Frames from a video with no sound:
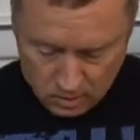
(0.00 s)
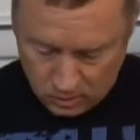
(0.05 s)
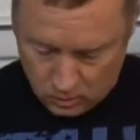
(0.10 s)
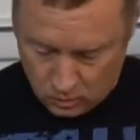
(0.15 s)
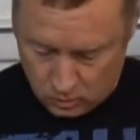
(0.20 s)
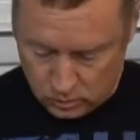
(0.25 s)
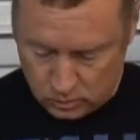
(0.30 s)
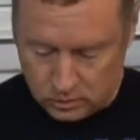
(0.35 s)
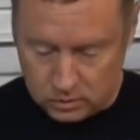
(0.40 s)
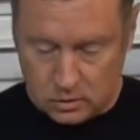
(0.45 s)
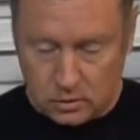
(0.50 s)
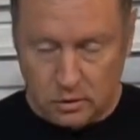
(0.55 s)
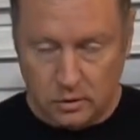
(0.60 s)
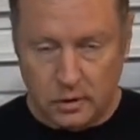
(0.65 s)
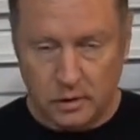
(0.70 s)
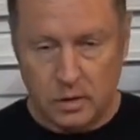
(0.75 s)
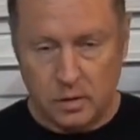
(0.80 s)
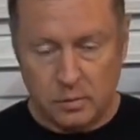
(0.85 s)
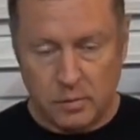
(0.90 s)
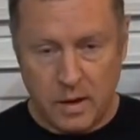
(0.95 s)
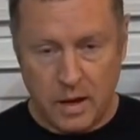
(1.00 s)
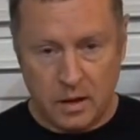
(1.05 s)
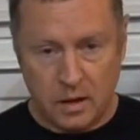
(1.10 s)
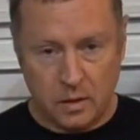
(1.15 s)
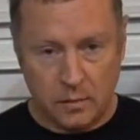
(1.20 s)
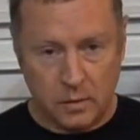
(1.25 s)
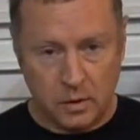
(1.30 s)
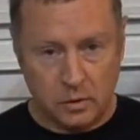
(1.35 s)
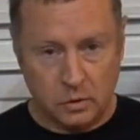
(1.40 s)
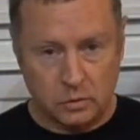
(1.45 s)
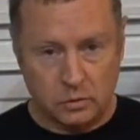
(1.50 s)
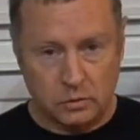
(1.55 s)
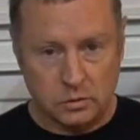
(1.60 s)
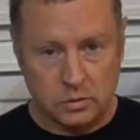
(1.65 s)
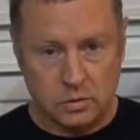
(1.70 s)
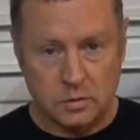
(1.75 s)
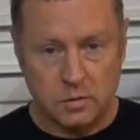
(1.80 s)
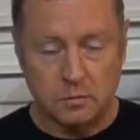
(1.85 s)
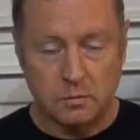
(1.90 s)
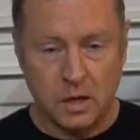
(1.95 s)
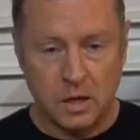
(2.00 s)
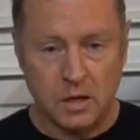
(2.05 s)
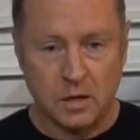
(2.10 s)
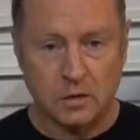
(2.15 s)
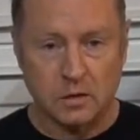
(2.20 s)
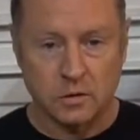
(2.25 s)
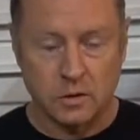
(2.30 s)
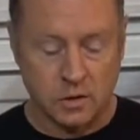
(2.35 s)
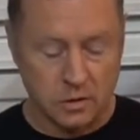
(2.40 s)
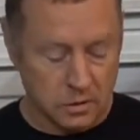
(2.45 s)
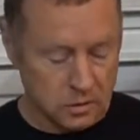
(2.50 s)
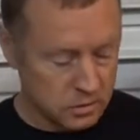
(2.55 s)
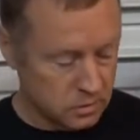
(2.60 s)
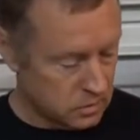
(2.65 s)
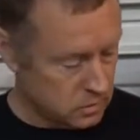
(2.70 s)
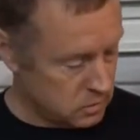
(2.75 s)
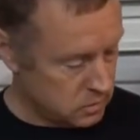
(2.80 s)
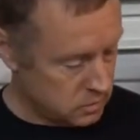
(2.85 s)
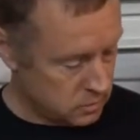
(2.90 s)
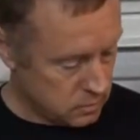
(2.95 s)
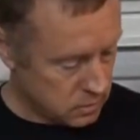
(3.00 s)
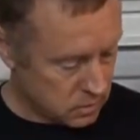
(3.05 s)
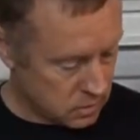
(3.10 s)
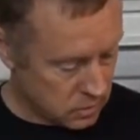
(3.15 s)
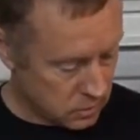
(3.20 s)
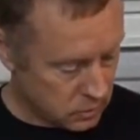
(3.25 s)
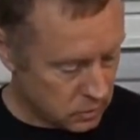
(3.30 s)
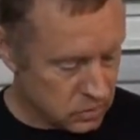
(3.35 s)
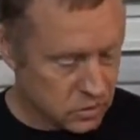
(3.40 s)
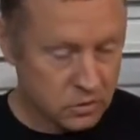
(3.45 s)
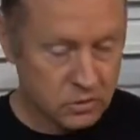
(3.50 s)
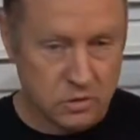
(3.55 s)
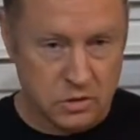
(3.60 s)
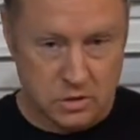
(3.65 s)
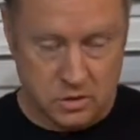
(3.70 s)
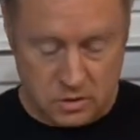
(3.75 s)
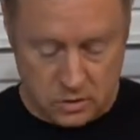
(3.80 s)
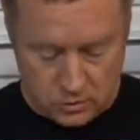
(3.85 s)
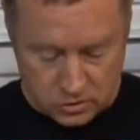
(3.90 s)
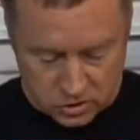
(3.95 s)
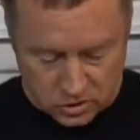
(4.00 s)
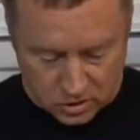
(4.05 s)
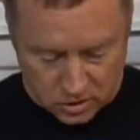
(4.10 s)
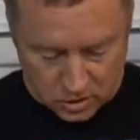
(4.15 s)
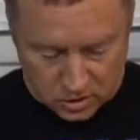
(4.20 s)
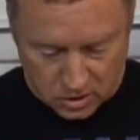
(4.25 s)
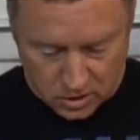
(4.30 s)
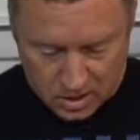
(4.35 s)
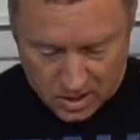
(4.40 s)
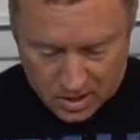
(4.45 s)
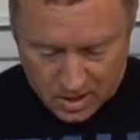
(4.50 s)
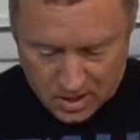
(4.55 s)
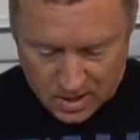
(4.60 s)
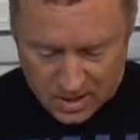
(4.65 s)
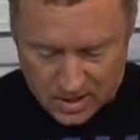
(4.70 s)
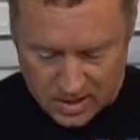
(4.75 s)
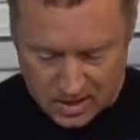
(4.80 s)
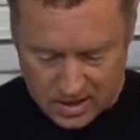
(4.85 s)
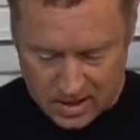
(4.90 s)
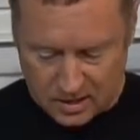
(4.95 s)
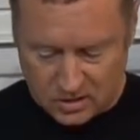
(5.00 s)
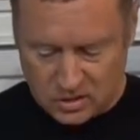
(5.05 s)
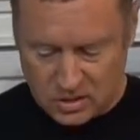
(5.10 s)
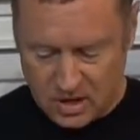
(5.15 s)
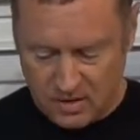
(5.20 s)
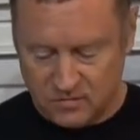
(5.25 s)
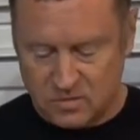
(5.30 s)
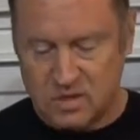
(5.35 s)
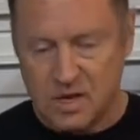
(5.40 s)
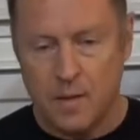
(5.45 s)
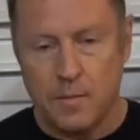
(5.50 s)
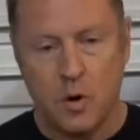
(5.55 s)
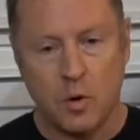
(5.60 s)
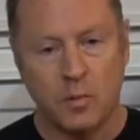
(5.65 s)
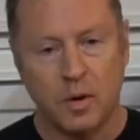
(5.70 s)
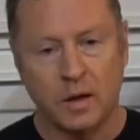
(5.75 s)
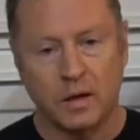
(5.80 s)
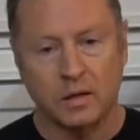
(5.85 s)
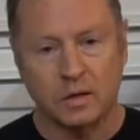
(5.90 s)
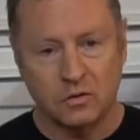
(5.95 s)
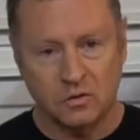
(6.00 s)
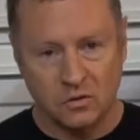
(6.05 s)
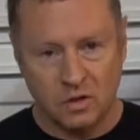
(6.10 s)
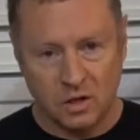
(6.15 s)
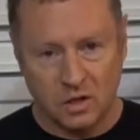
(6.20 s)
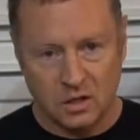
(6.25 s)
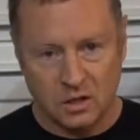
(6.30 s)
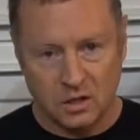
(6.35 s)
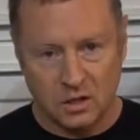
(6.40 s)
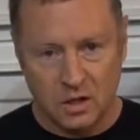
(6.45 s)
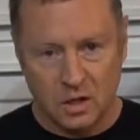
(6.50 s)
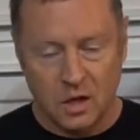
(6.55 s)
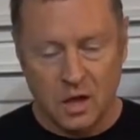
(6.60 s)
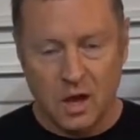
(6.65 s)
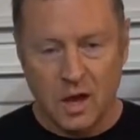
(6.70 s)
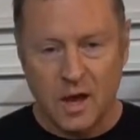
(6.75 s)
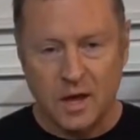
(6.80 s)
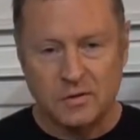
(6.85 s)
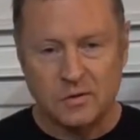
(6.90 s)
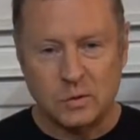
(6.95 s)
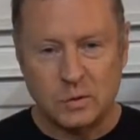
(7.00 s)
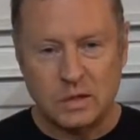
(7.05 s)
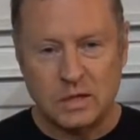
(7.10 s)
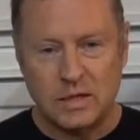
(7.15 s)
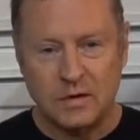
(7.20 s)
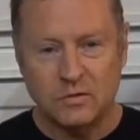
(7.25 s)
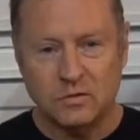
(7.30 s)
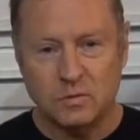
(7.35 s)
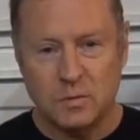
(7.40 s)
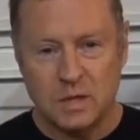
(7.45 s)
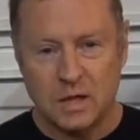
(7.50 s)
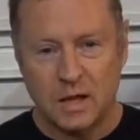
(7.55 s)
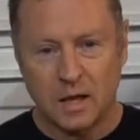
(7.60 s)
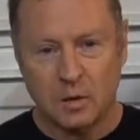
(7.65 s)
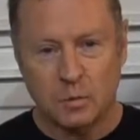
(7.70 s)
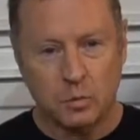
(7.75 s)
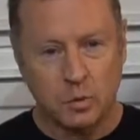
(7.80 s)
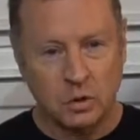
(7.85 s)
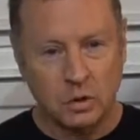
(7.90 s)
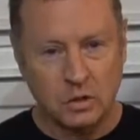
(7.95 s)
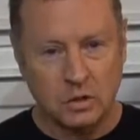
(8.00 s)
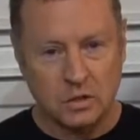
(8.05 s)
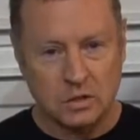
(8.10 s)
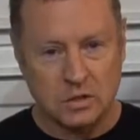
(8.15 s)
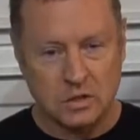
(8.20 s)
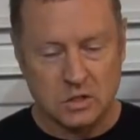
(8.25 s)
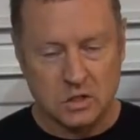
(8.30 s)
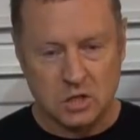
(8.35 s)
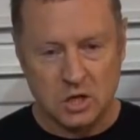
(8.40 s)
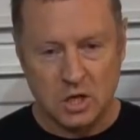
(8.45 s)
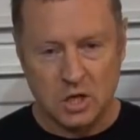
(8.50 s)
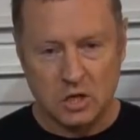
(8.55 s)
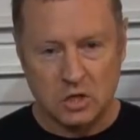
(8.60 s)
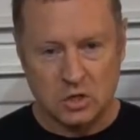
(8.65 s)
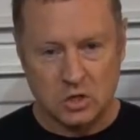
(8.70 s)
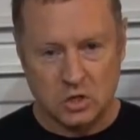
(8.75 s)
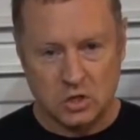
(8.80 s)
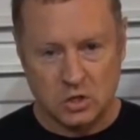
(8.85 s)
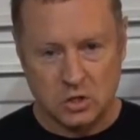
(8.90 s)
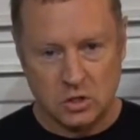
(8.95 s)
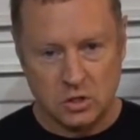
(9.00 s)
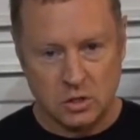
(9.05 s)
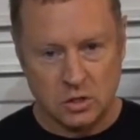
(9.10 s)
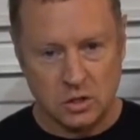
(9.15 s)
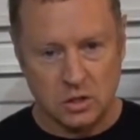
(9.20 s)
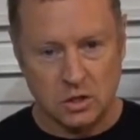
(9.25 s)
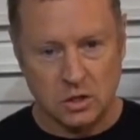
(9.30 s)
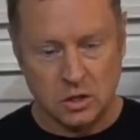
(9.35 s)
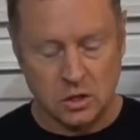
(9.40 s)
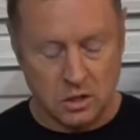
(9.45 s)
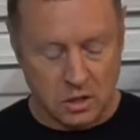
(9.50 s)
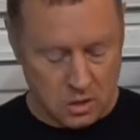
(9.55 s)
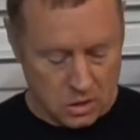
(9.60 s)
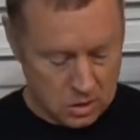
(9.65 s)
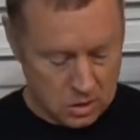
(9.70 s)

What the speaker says: Well, looking back at my old mono here, my original Snow Shark, I actually have demo bindings on it, and so it gives me that ability to change the